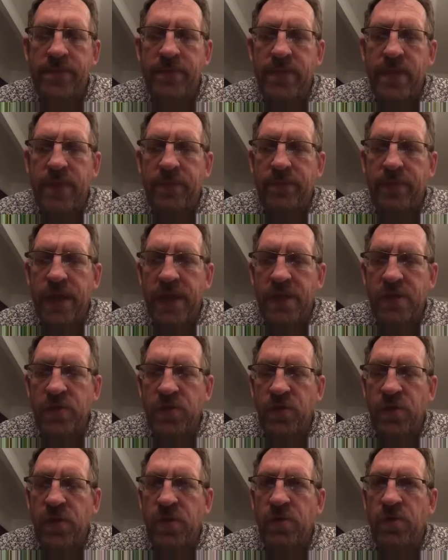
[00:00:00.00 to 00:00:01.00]
then make
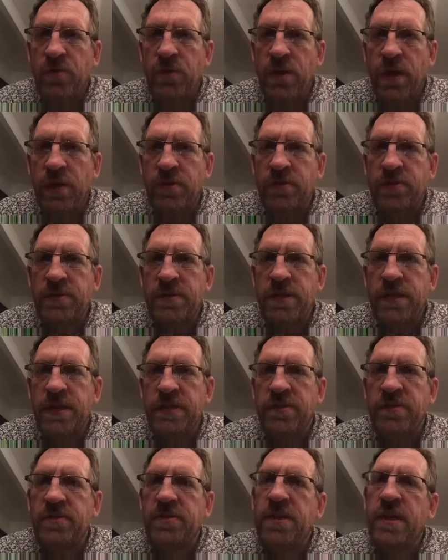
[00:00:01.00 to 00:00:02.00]
sure you know the
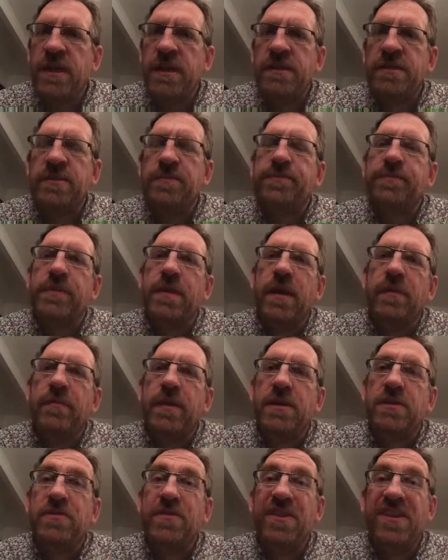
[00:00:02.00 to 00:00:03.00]
T's and C's and
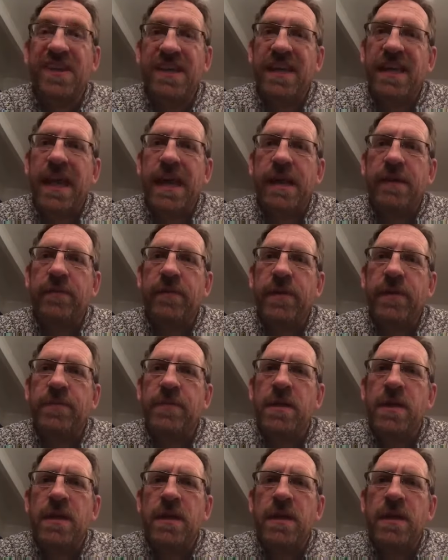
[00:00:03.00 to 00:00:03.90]
make sure that you can get out of it.